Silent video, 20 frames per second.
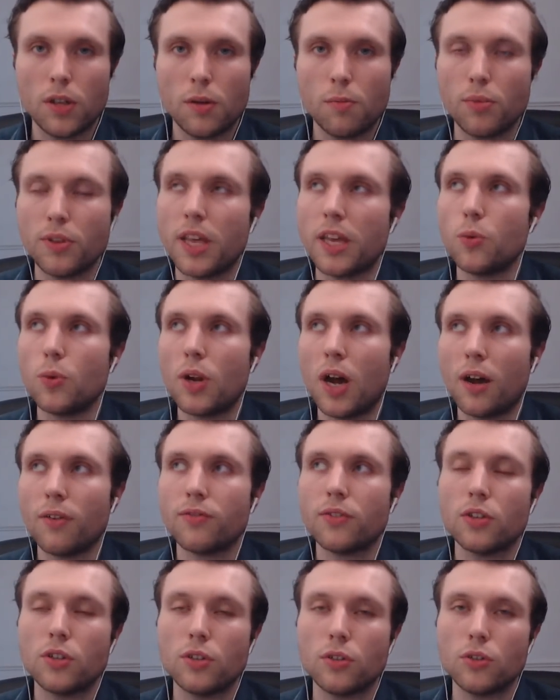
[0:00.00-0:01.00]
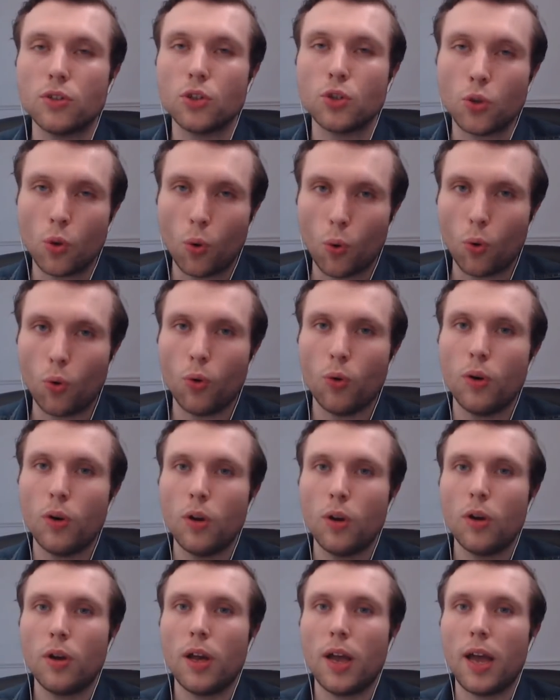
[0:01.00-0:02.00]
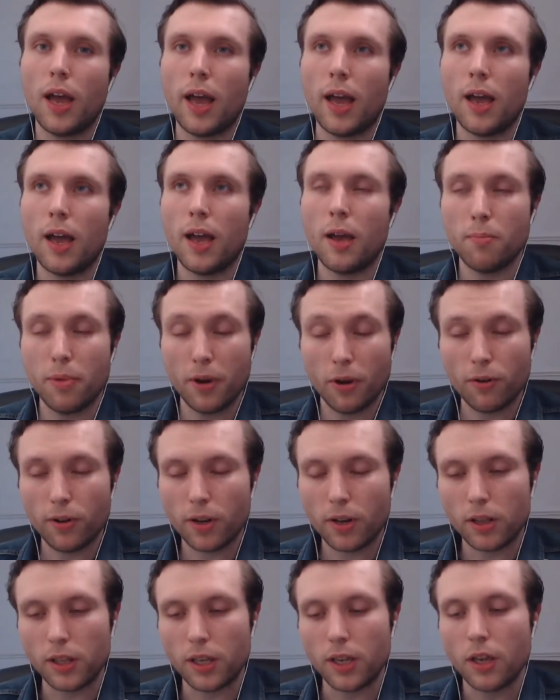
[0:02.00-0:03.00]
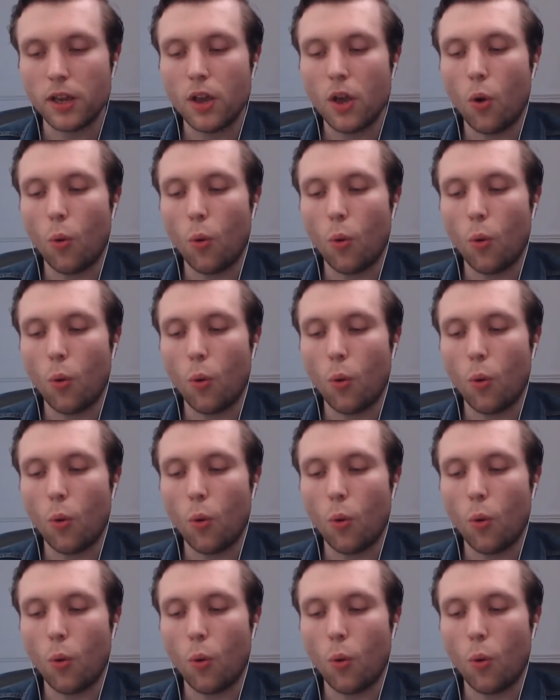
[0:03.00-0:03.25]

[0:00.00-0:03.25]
But then you'd have to show empirically